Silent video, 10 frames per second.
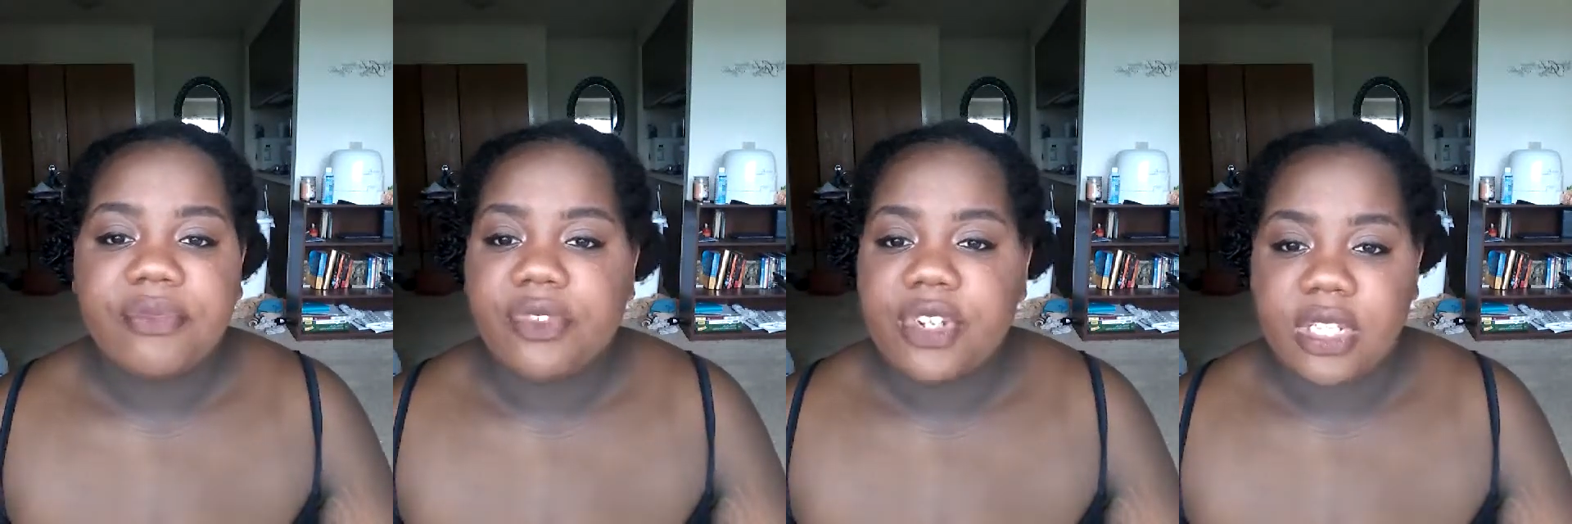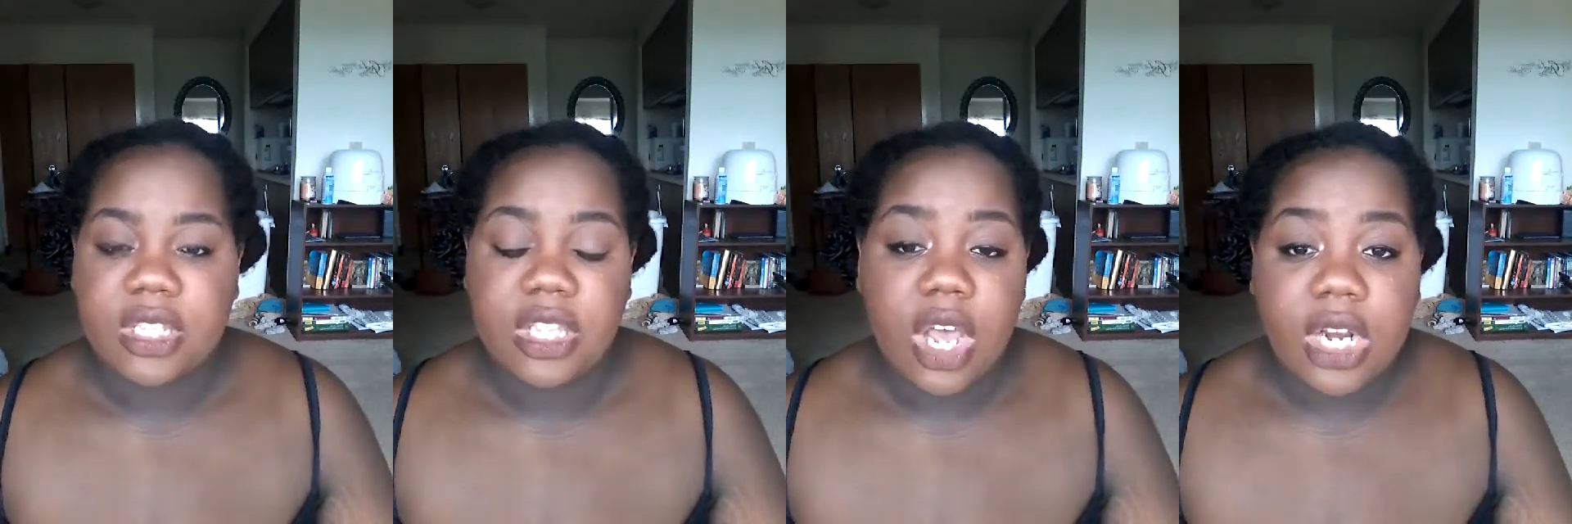Just
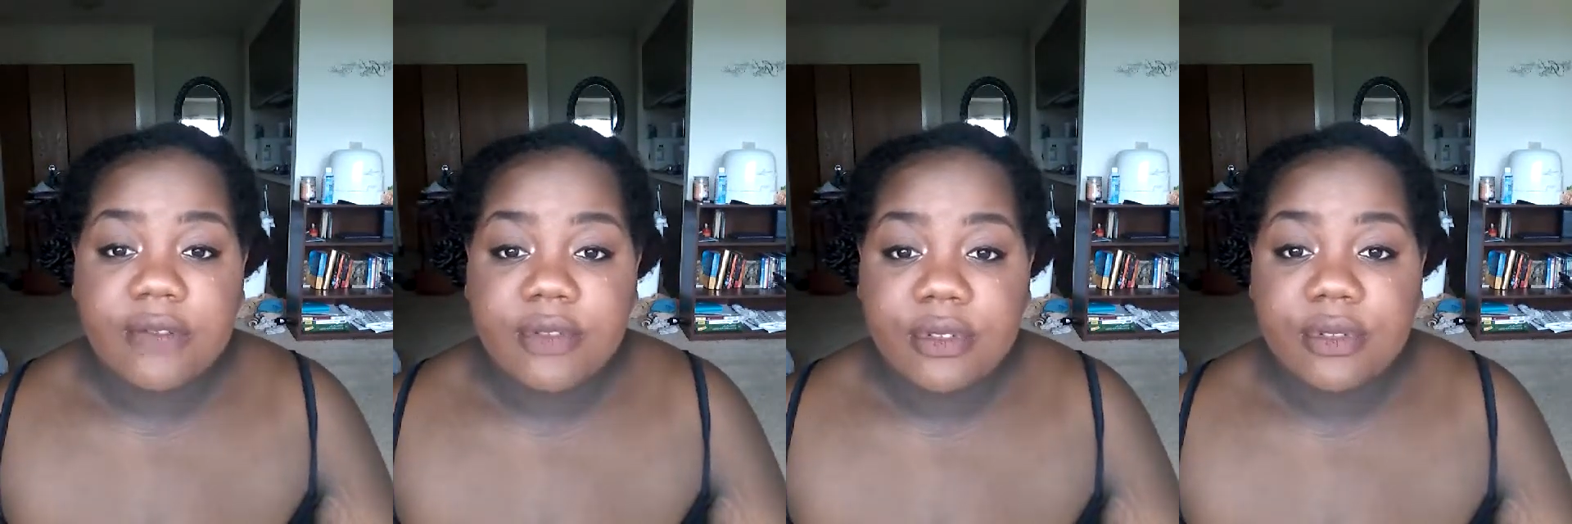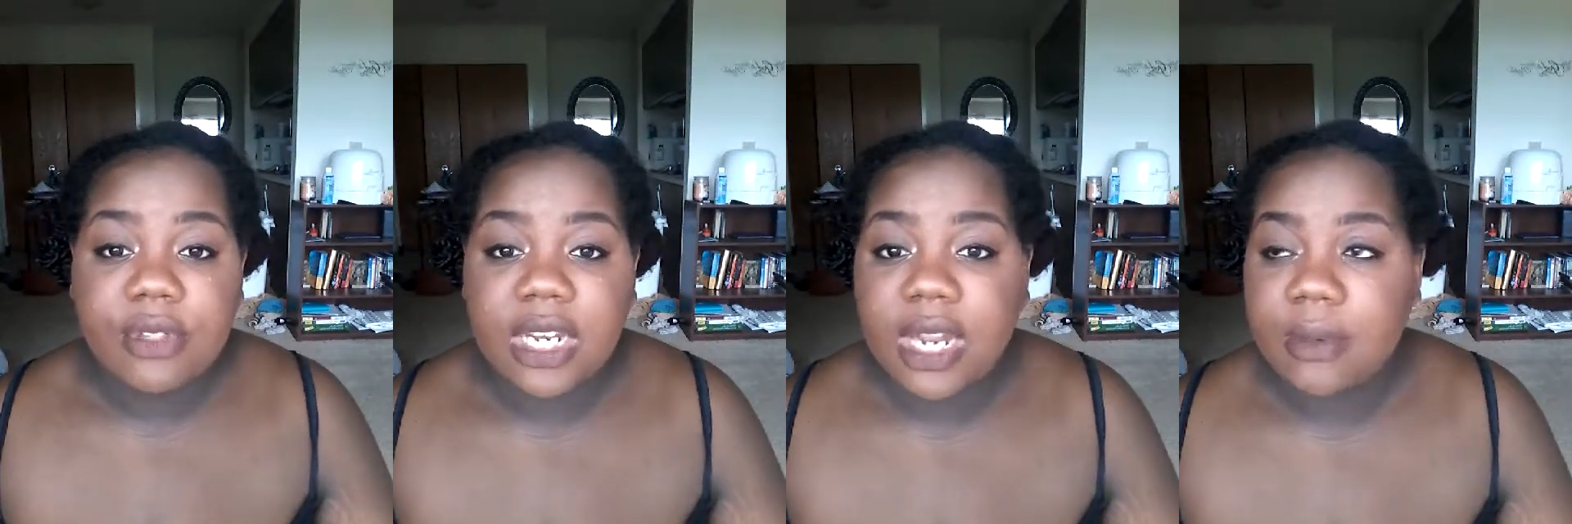the thought of
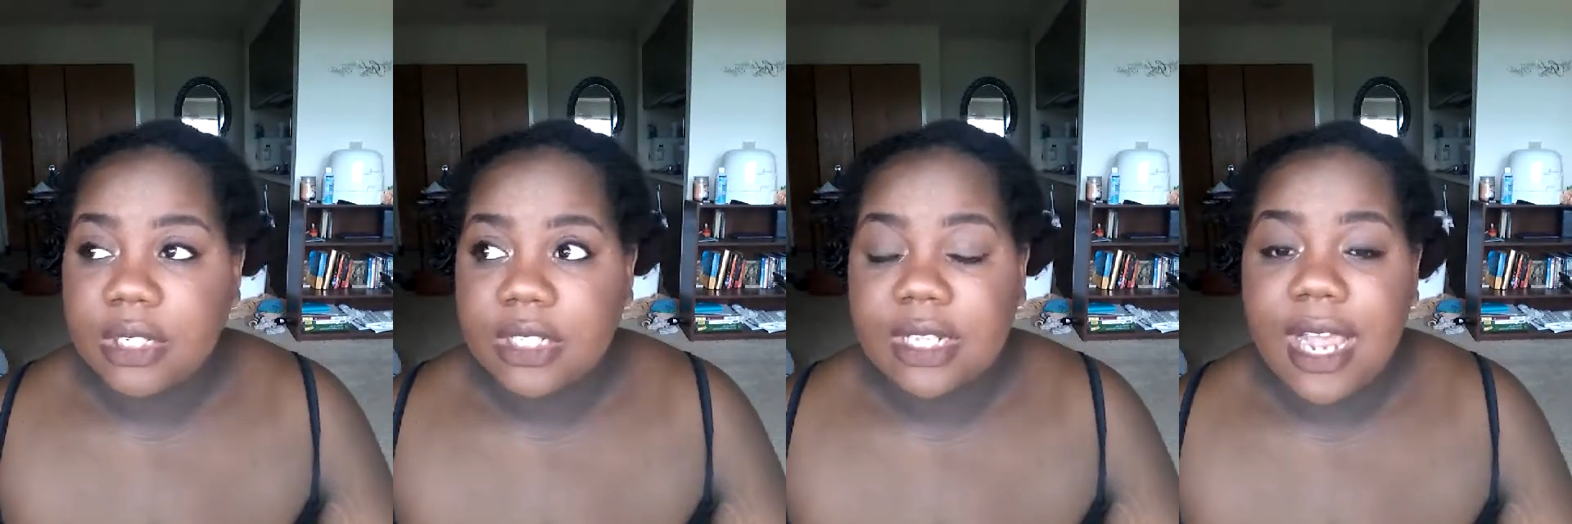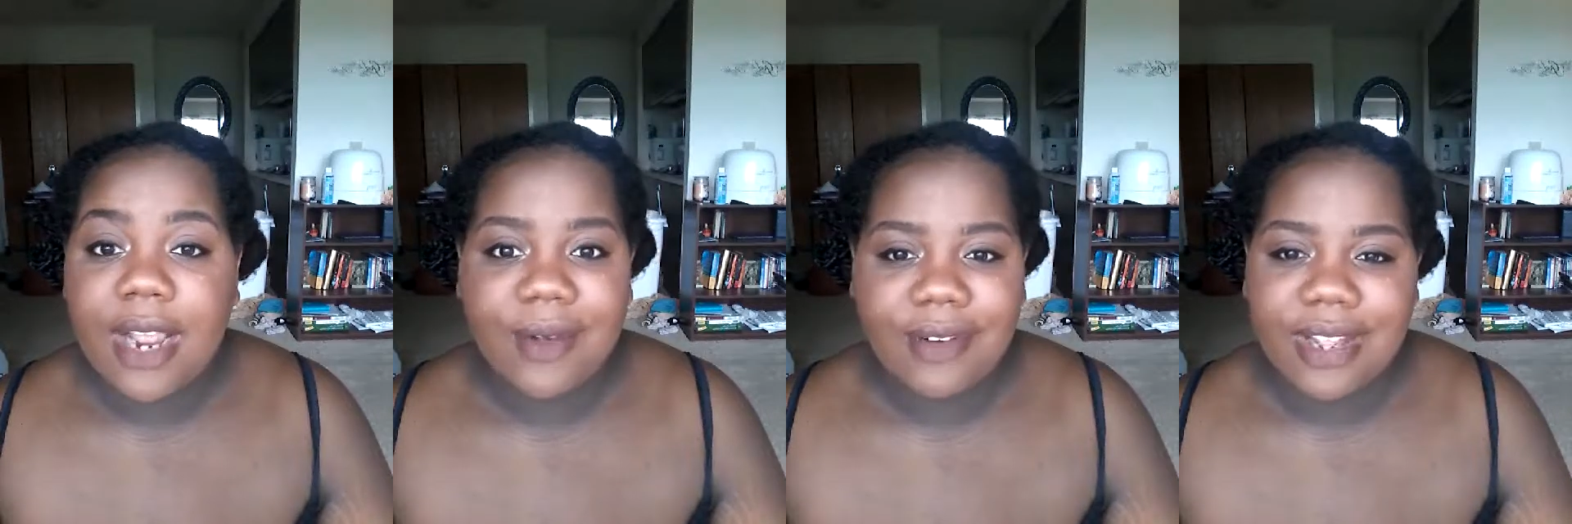food, and I'm just like
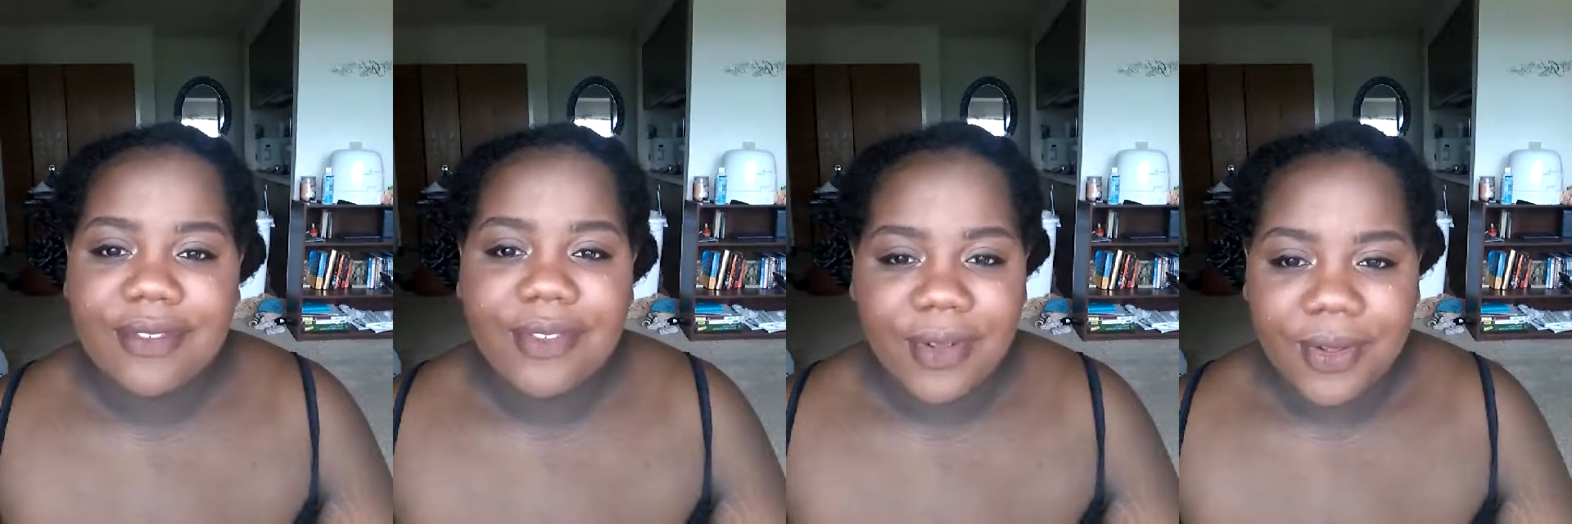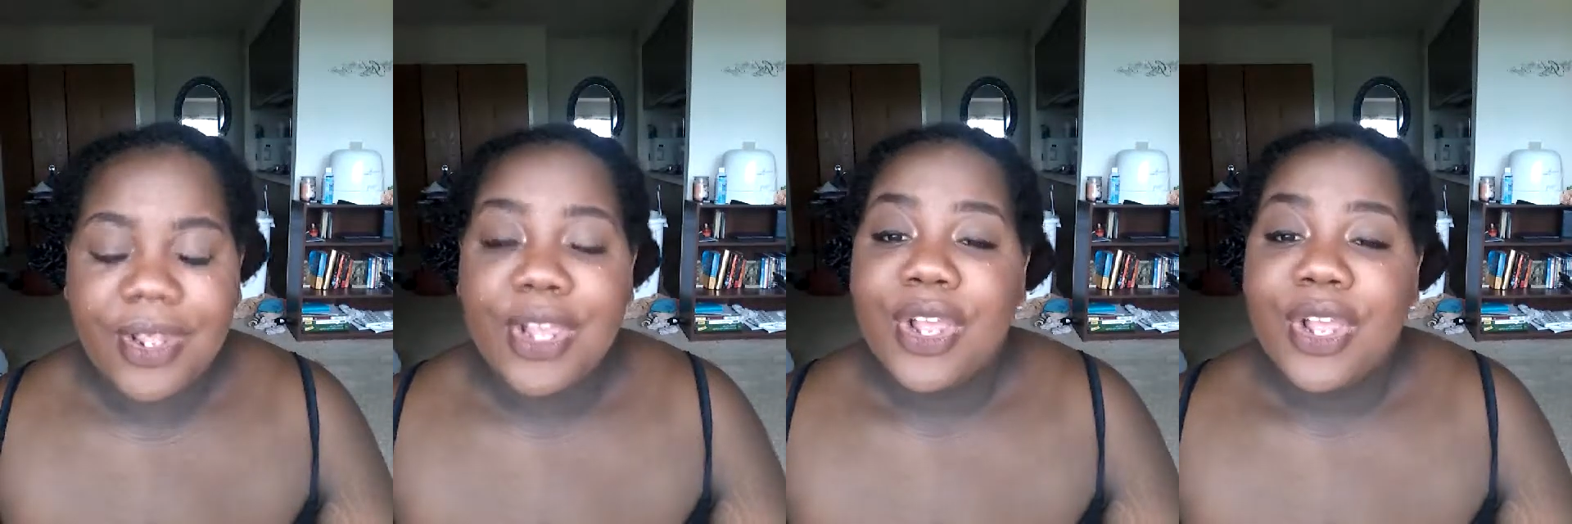going off on